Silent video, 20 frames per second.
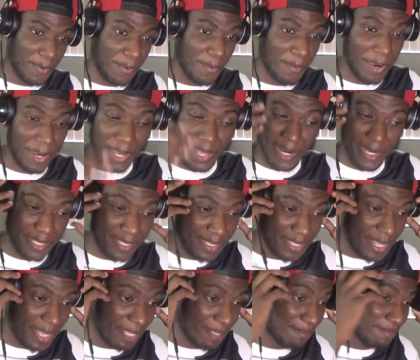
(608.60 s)
what can I
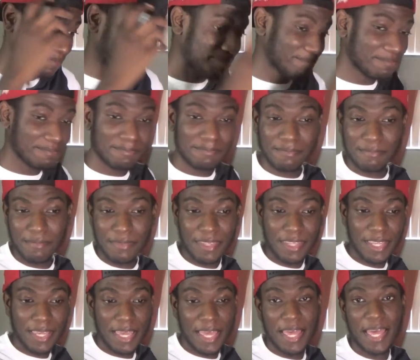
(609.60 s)
say?
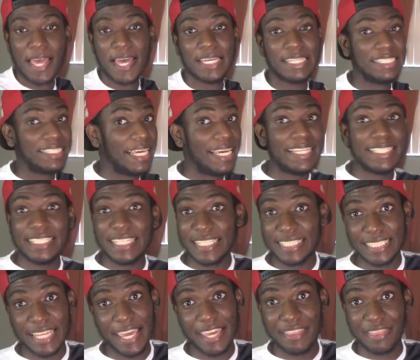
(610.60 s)
They
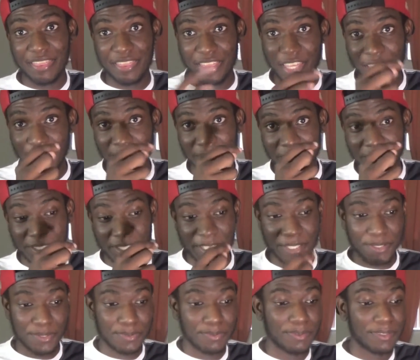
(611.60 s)
did their thing on
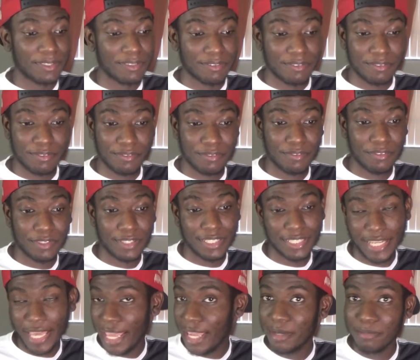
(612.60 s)
this one, for
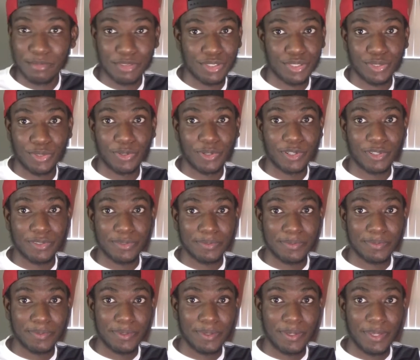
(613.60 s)
damn sure.
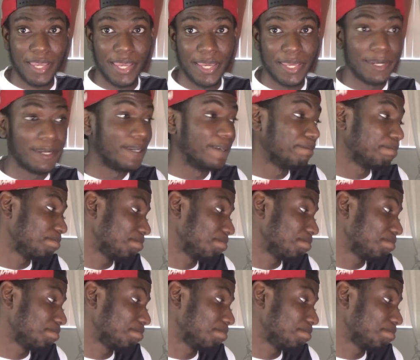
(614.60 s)
And